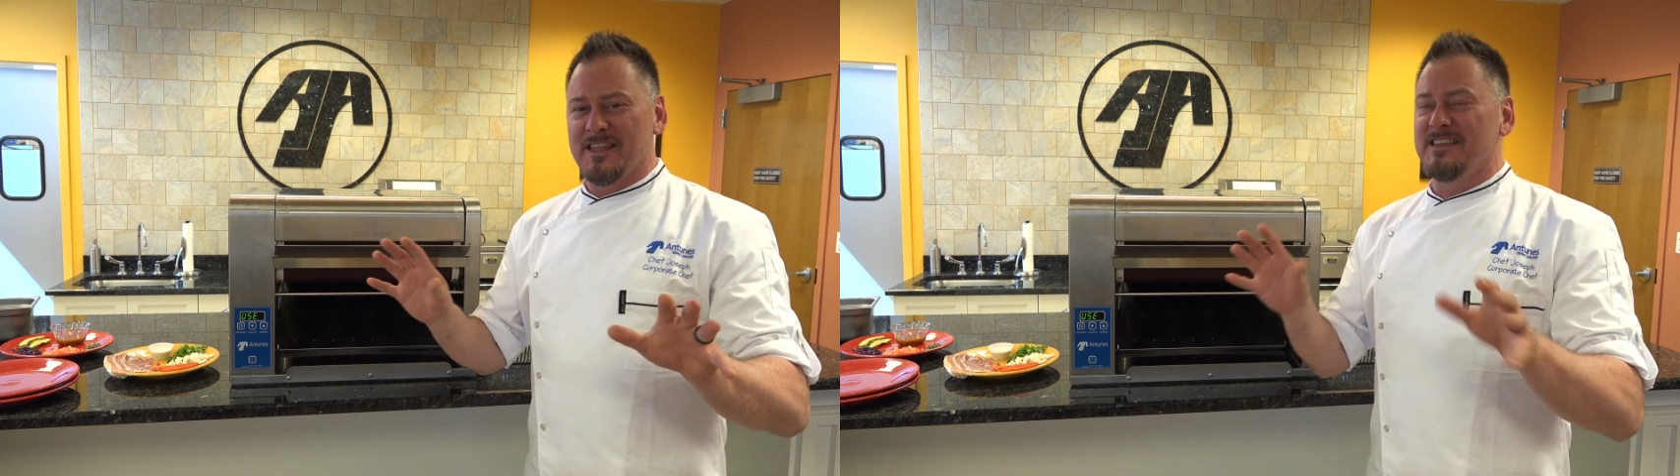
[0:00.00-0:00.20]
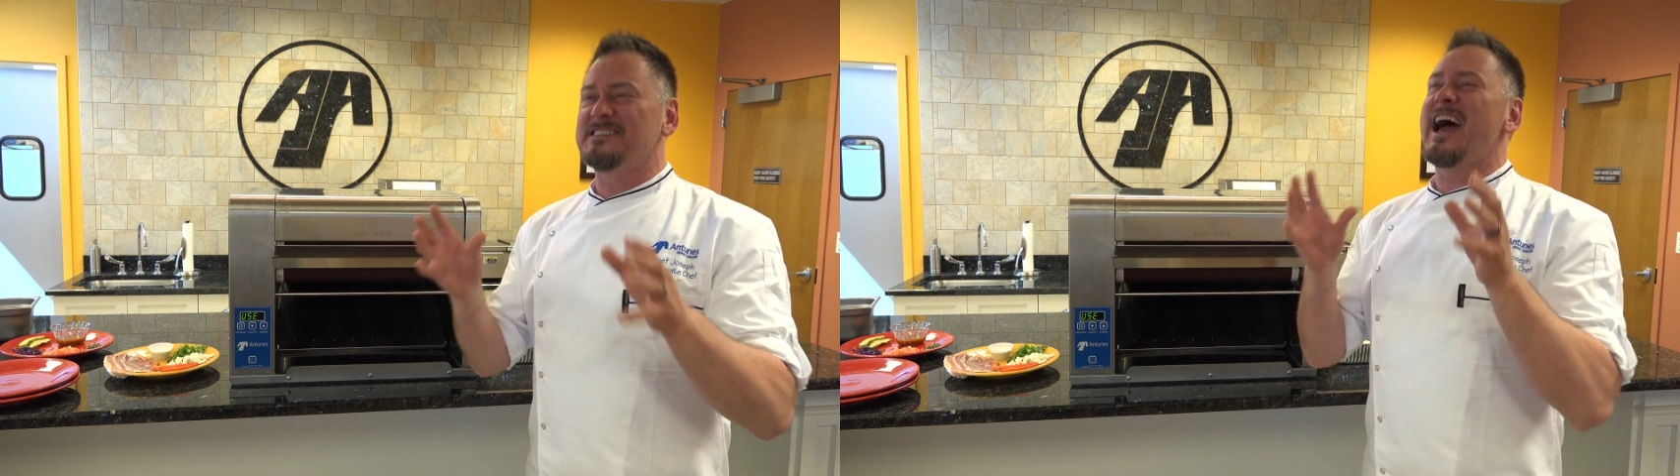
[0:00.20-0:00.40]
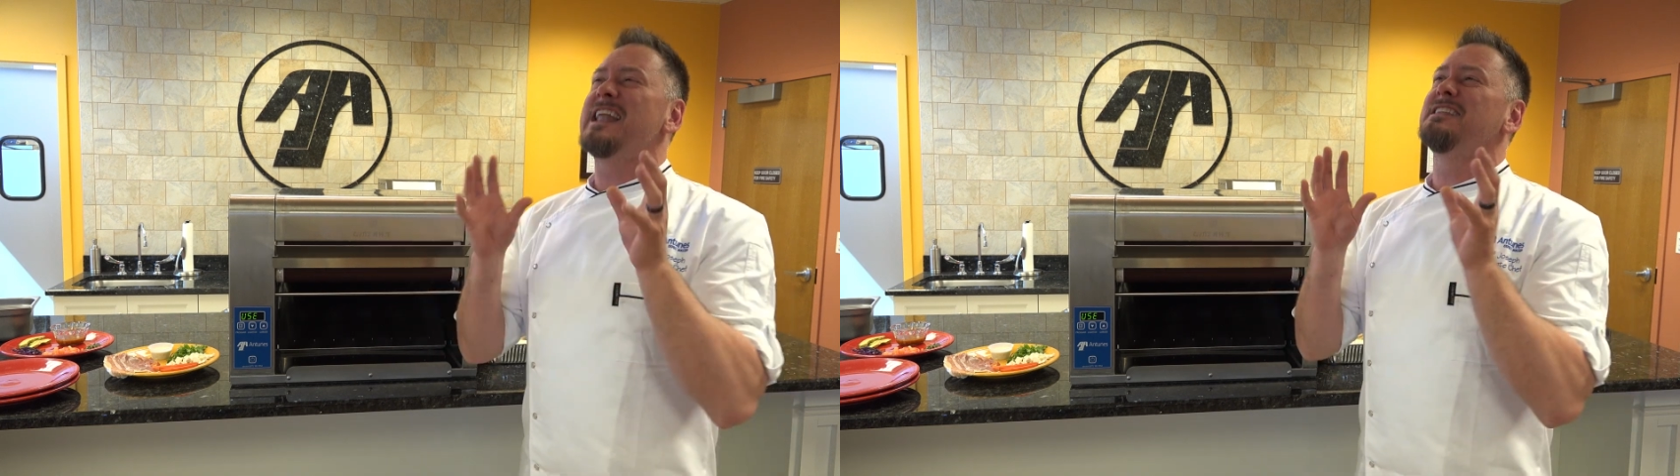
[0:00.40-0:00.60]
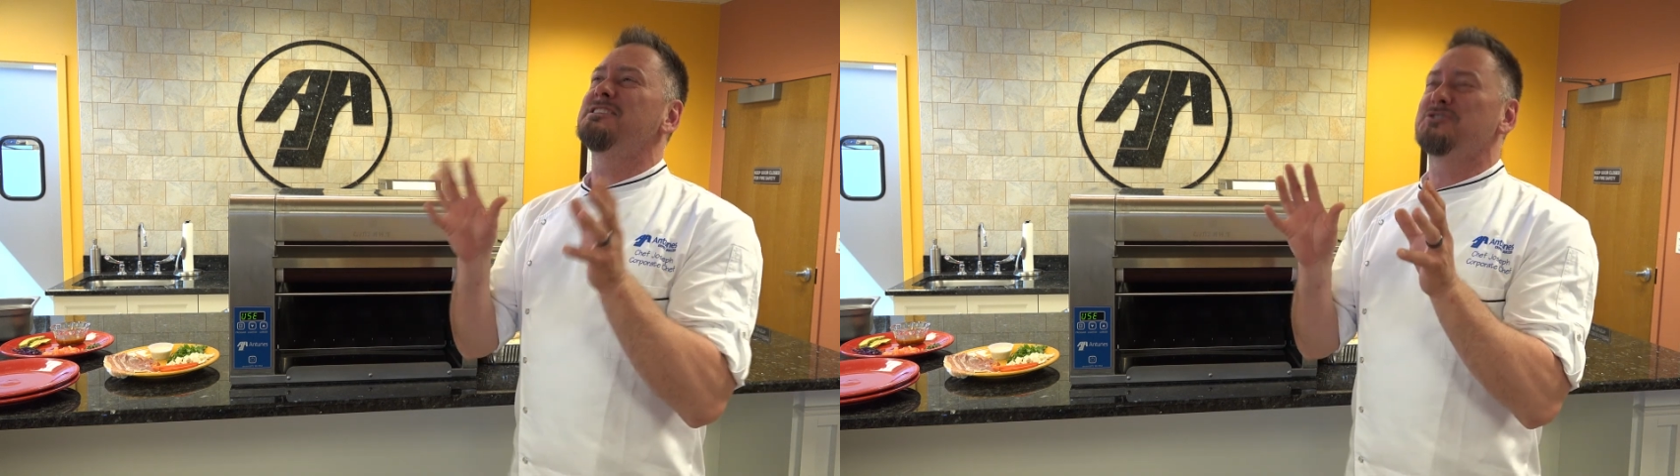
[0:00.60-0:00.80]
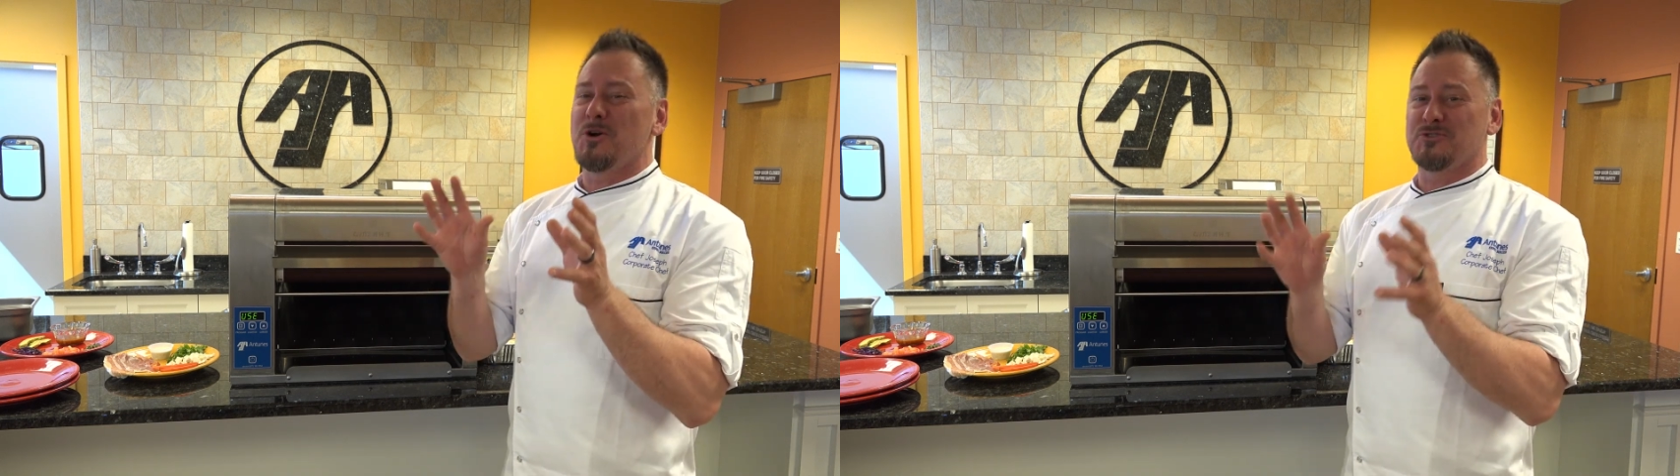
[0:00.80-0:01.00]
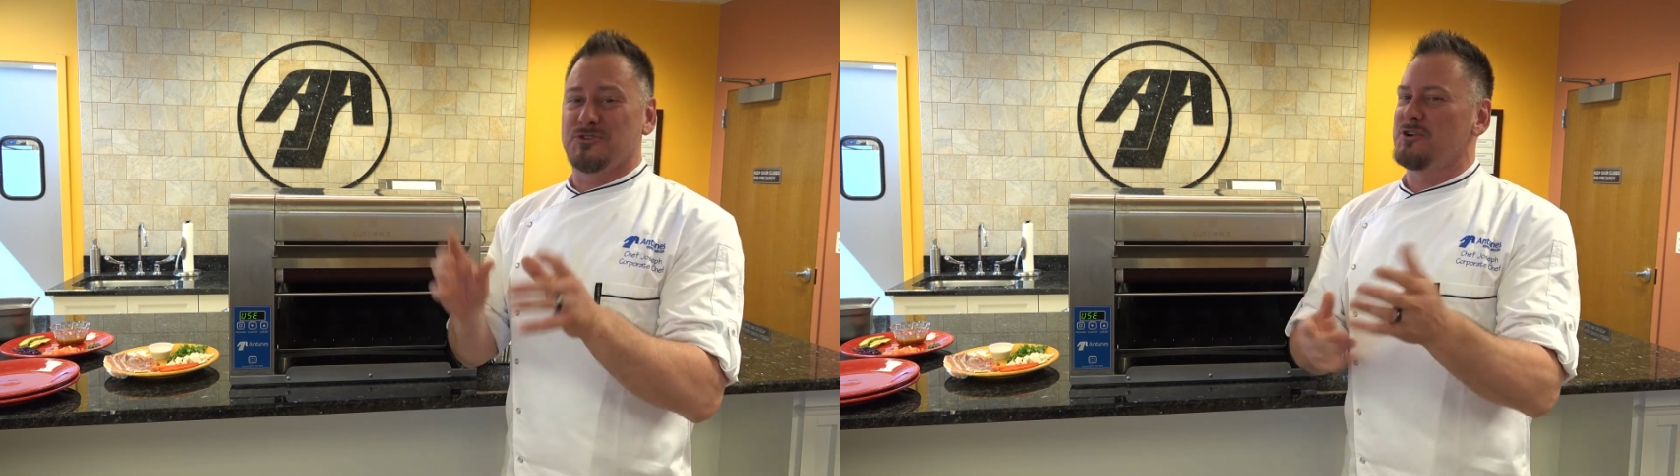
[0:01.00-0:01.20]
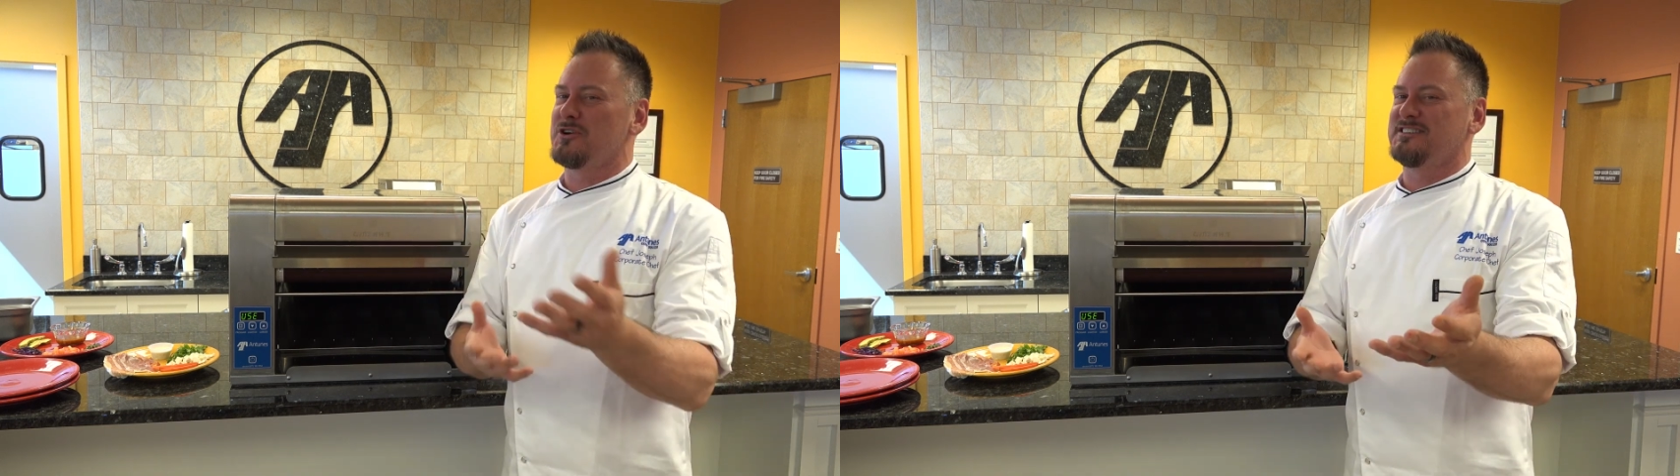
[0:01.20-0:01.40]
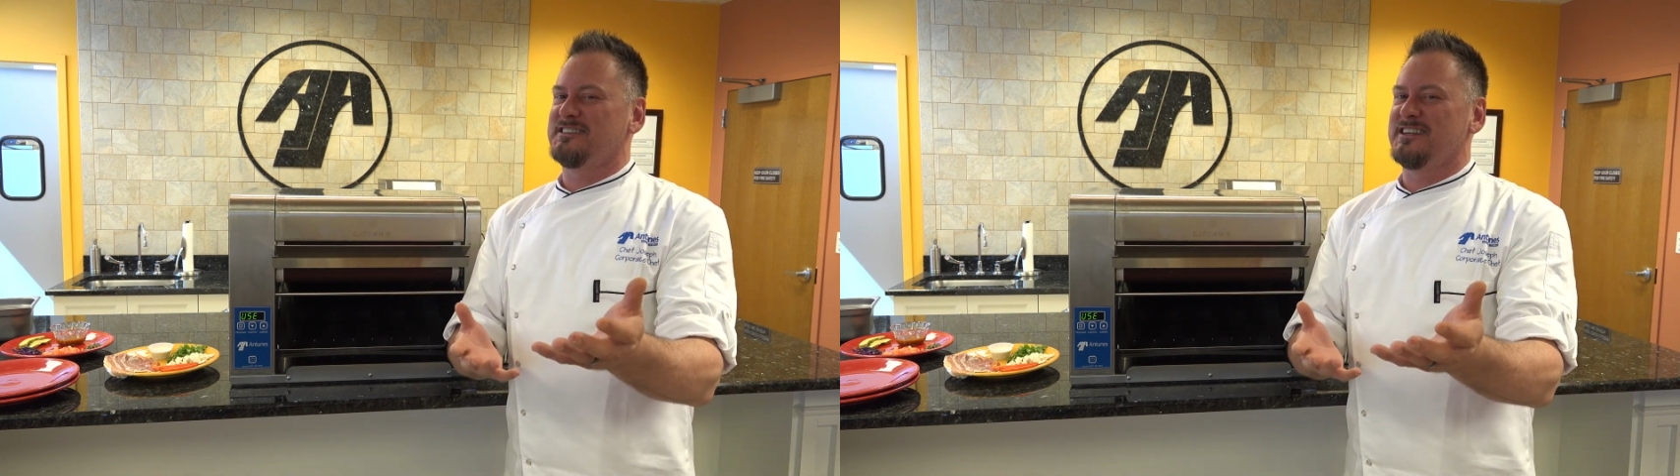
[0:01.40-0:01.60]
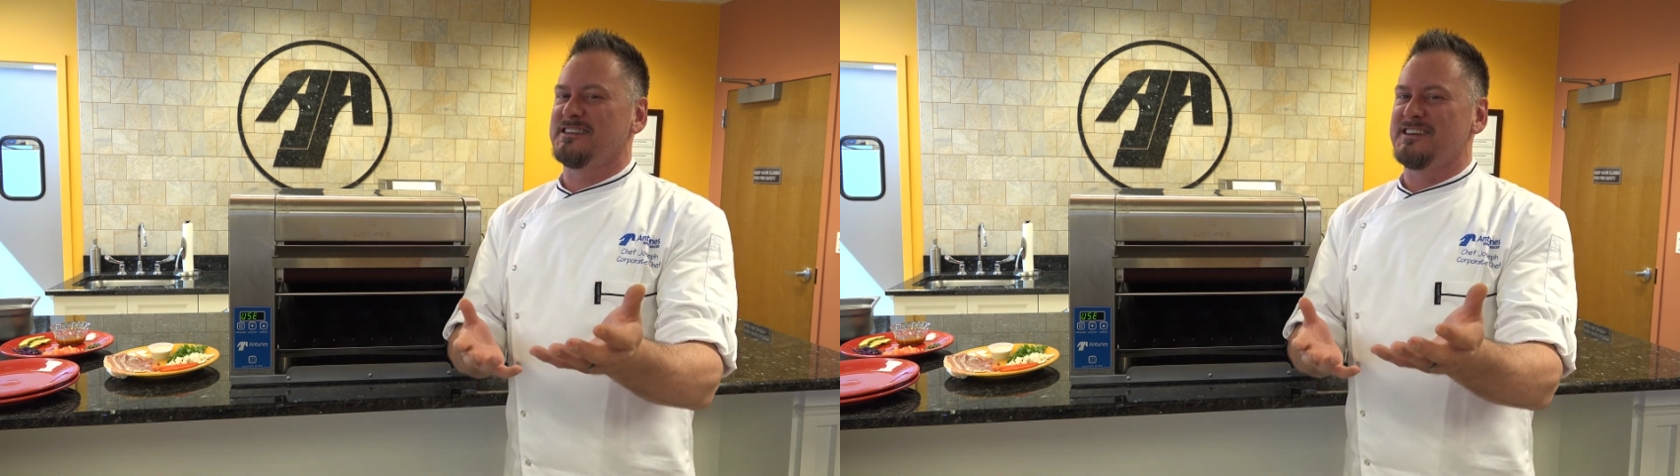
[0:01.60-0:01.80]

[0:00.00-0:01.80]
This kind of, this toaster you're going to see at the